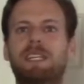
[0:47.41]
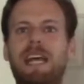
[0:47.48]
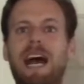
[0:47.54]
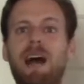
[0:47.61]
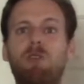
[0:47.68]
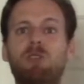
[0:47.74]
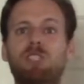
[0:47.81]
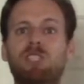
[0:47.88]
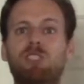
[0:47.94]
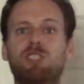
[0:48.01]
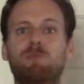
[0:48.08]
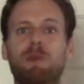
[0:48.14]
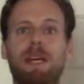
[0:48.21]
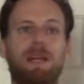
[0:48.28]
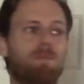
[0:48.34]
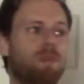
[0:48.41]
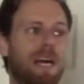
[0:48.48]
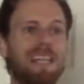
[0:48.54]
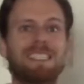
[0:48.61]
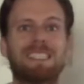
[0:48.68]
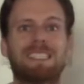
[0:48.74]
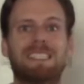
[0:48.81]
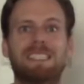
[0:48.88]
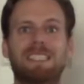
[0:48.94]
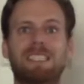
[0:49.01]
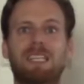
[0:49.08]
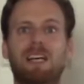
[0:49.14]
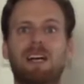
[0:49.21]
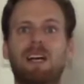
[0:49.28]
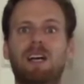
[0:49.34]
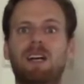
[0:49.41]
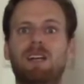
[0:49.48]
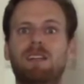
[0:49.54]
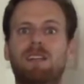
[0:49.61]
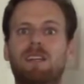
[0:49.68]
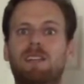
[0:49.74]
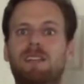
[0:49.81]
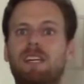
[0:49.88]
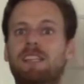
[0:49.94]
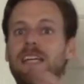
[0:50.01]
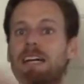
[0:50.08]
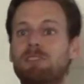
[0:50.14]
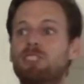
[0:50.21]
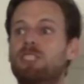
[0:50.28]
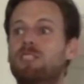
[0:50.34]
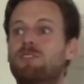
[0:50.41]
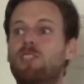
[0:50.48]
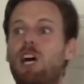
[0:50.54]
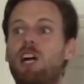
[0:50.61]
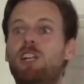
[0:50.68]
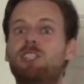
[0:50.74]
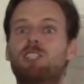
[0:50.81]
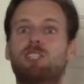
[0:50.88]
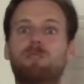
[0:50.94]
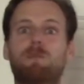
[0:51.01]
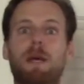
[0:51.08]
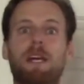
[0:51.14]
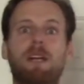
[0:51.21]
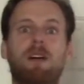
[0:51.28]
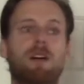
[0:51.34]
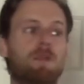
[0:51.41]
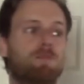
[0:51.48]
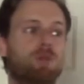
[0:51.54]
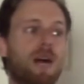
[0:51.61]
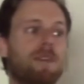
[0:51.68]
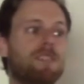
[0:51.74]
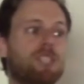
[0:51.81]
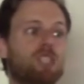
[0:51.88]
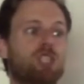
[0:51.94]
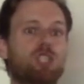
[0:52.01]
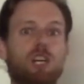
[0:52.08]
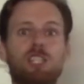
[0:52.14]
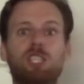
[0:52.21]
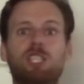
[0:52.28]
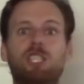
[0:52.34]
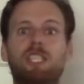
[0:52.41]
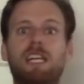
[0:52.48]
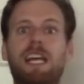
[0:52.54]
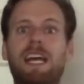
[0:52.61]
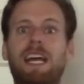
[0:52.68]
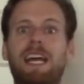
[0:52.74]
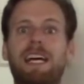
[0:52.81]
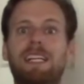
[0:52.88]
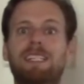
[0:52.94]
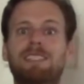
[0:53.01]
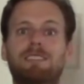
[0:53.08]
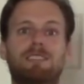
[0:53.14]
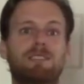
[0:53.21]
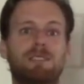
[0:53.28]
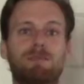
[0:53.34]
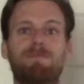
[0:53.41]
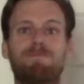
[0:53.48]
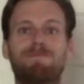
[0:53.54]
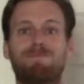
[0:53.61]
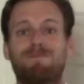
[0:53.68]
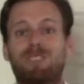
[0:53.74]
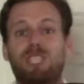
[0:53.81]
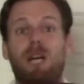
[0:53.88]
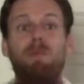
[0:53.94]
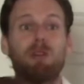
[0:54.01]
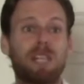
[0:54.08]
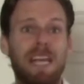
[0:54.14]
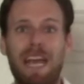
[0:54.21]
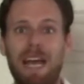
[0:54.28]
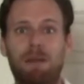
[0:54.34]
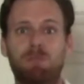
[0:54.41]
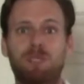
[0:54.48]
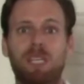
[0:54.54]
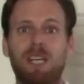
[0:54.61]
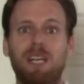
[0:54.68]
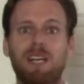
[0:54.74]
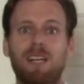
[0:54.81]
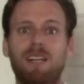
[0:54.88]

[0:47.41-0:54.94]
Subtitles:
The hours you spent at practices. The thousands of dollars you spent on private instruction and summer camps.